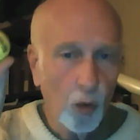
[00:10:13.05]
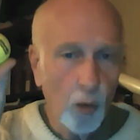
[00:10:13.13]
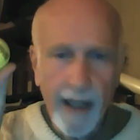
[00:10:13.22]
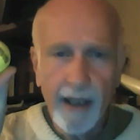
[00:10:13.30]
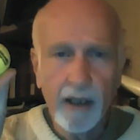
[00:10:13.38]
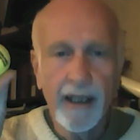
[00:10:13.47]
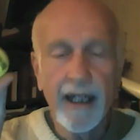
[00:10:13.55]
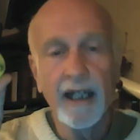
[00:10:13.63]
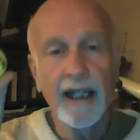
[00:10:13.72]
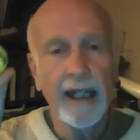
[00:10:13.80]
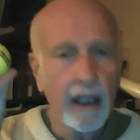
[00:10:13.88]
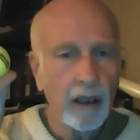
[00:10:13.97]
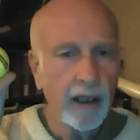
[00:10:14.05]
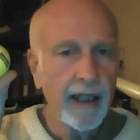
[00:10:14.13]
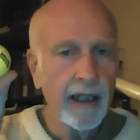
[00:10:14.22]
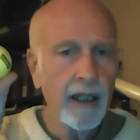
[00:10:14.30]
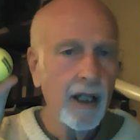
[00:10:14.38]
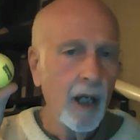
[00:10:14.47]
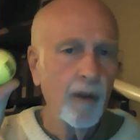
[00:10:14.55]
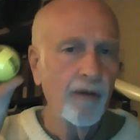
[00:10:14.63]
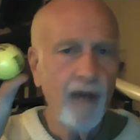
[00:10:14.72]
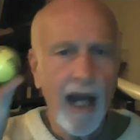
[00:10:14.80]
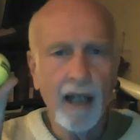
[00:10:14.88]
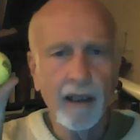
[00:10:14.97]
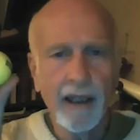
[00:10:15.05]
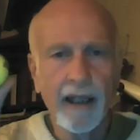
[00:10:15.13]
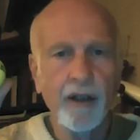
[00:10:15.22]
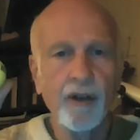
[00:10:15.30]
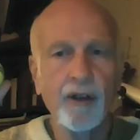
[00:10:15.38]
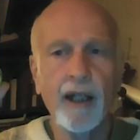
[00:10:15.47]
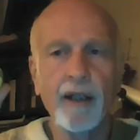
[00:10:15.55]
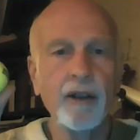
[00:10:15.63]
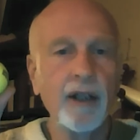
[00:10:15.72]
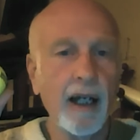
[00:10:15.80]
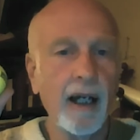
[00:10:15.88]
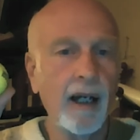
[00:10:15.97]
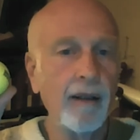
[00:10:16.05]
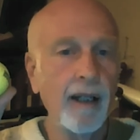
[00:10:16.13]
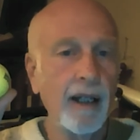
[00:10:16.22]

wrinkly and hilly with valleys and uh,